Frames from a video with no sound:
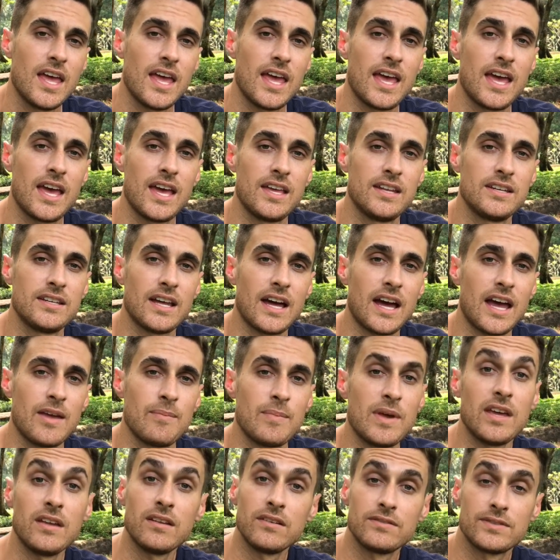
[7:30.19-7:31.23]
And I
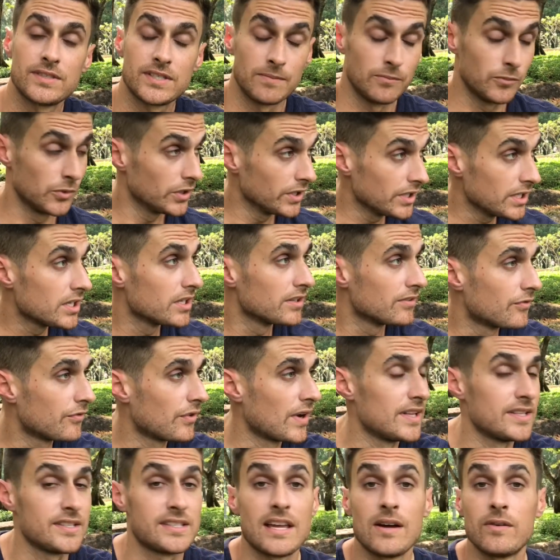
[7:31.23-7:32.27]
made some really good
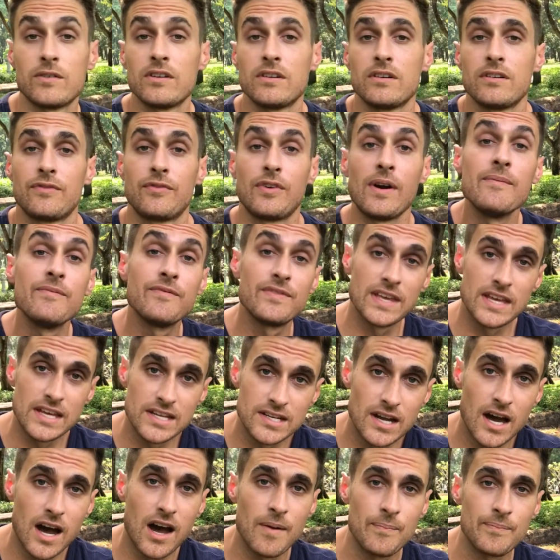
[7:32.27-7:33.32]
friends that were from
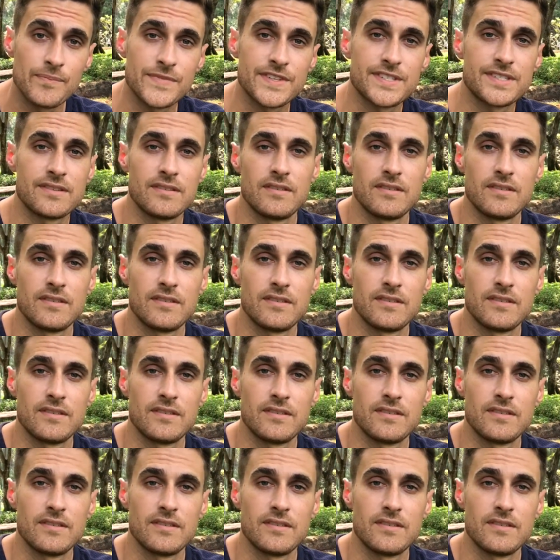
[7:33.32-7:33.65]
Vietnam,